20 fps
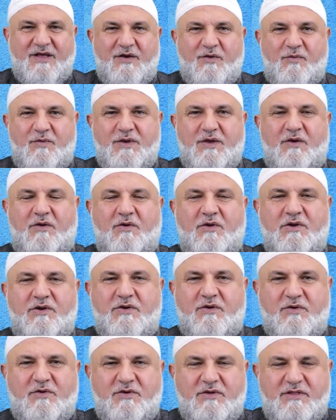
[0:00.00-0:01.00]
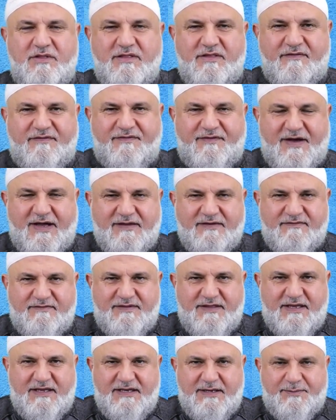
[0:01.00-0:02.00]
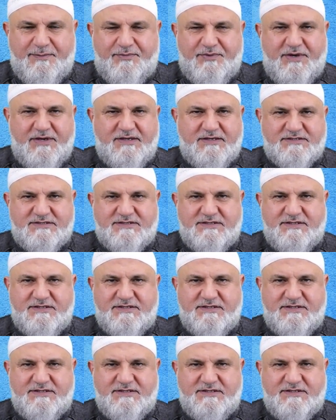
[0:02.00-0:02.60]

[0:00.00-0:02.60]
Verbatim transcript: We all know the five daily prayers